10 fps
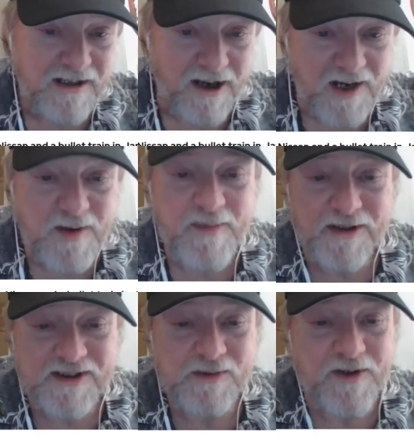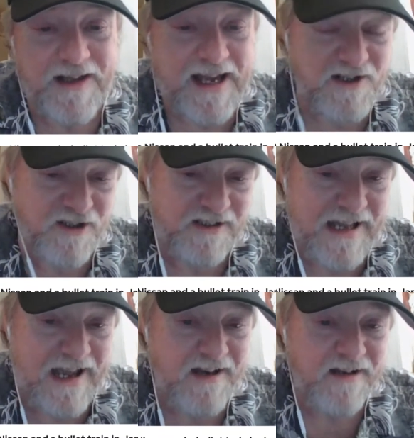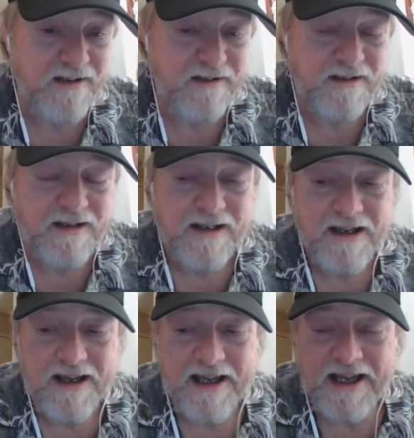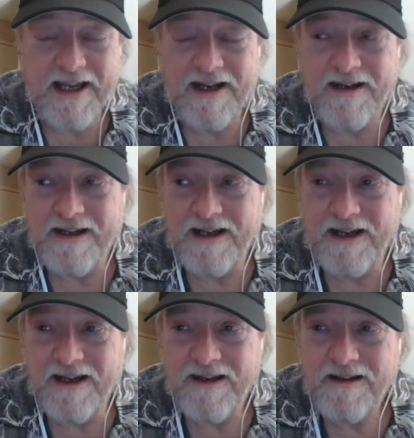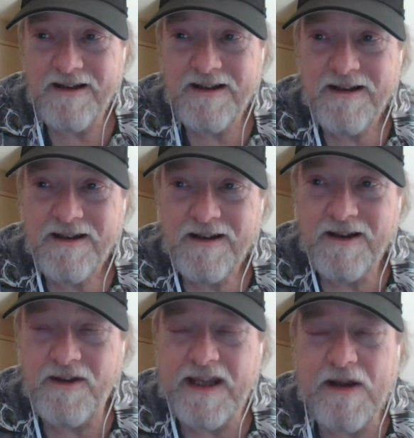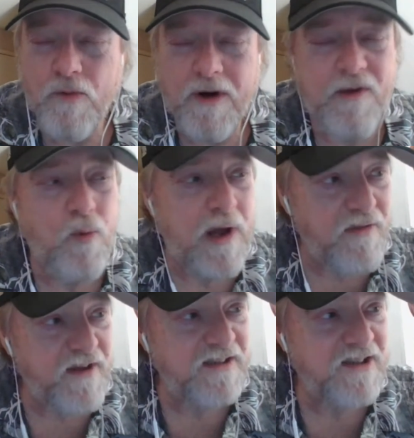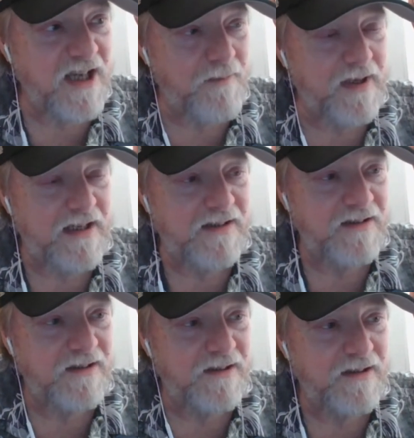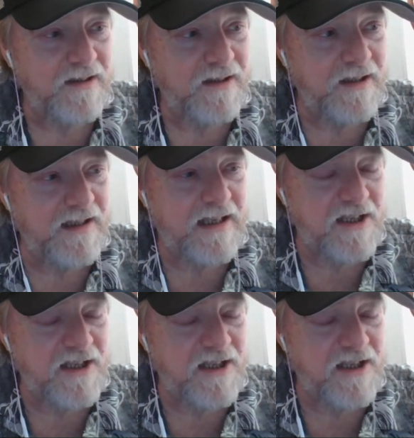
Automobiles is where the action is at. And uh, the one of the wealthiest companies in the